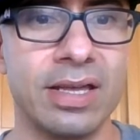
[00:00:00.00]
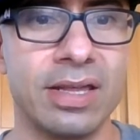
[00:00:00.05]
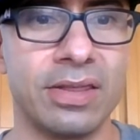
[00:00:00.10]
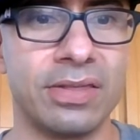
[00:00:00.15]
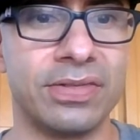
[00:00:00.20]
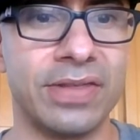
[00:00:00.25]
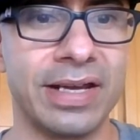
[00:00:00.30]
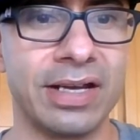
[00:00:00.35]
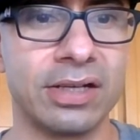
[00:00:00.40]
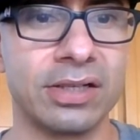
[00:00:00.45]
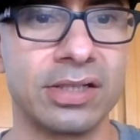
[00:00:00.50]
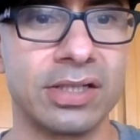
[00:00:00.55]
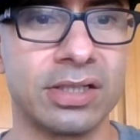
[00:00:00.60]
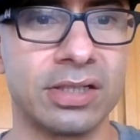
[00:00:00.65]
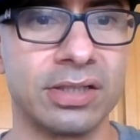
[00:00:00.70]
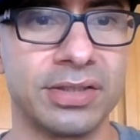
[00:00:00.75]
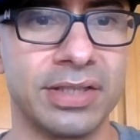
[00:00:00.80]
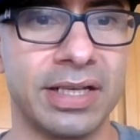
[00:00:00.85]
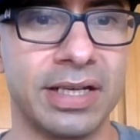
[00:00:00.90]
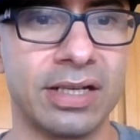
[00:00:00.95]
their
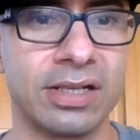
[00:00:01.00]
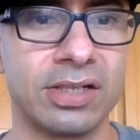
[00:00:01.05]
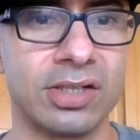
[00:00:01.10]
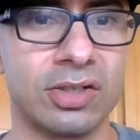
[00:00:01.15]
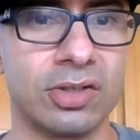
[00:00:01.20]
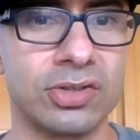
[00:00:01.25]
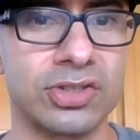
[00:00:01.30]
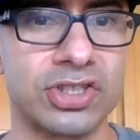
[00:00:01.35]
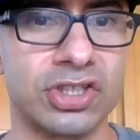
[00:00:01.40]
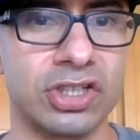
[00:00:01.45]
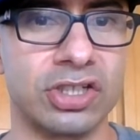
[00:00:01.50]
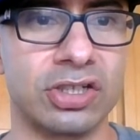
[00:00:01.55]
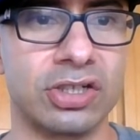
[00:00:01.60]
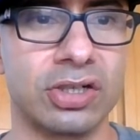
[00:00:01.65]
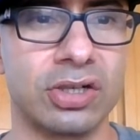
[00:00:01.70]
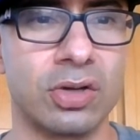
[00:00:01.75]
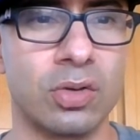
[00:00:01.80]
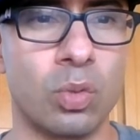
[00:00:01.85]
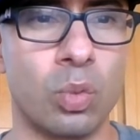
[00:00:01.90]
their culture